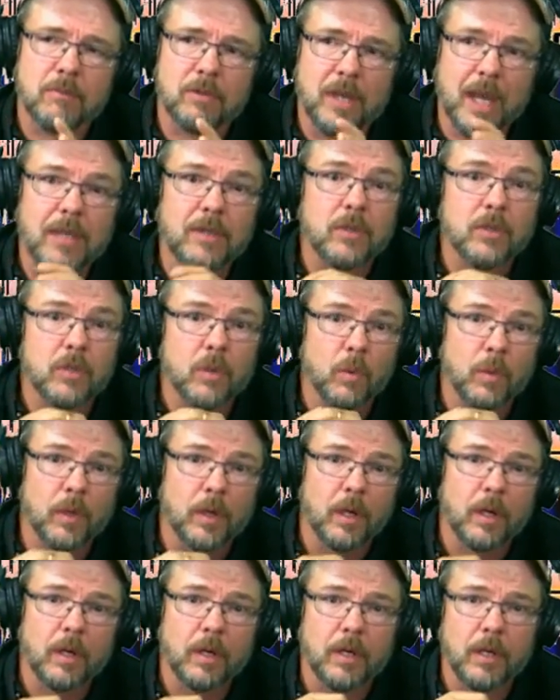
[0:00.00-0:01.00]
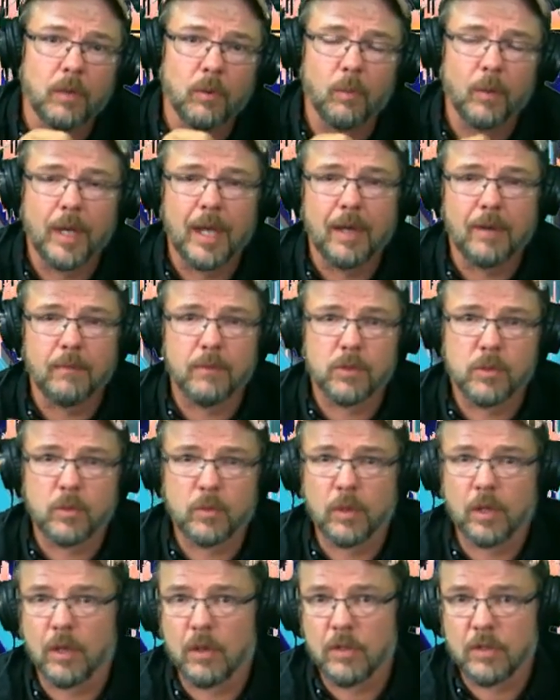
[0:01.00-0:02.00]
changes going on in the way I was
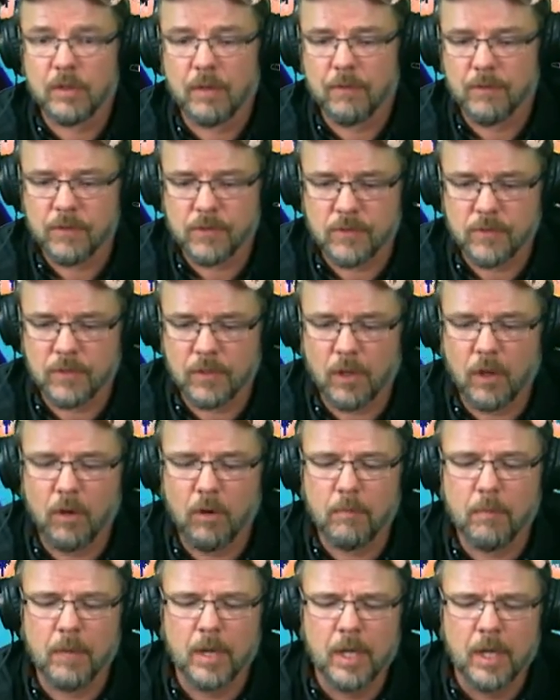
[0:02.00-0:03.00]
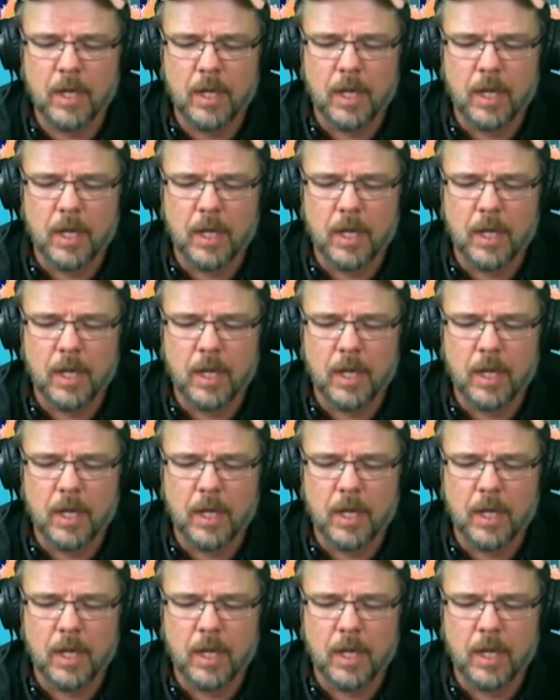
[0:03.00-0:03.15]
doing our services at home.